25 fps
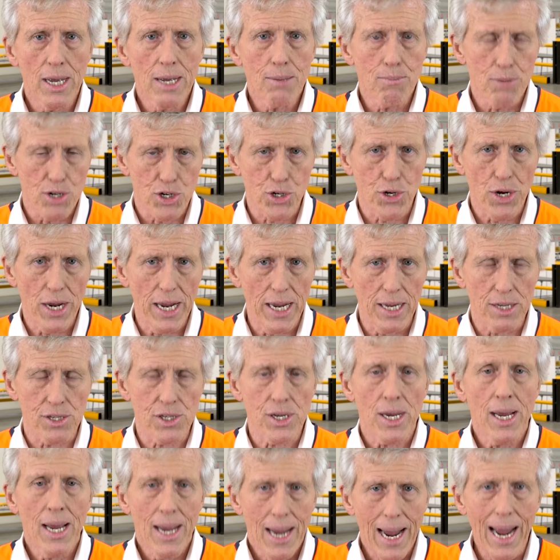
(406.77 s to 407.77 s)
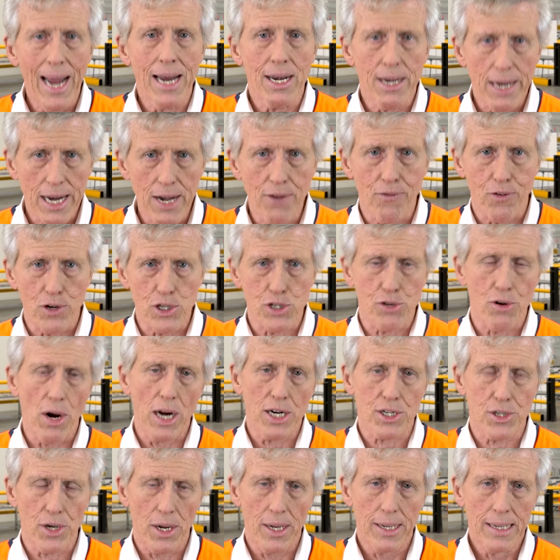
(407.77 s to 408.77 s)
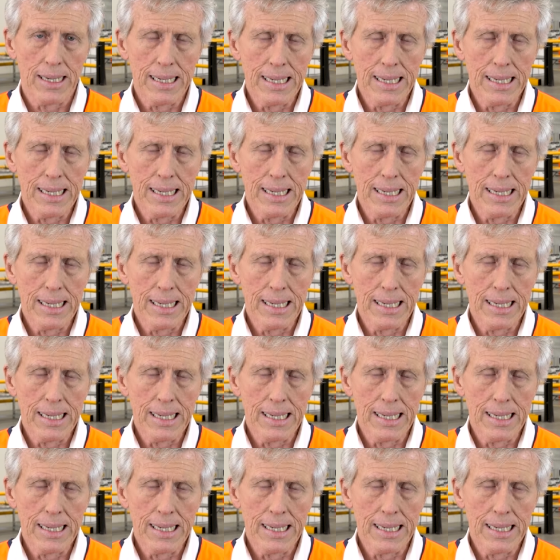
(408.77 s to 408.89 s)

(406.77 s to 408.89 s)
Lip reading: machines, and infrastructure.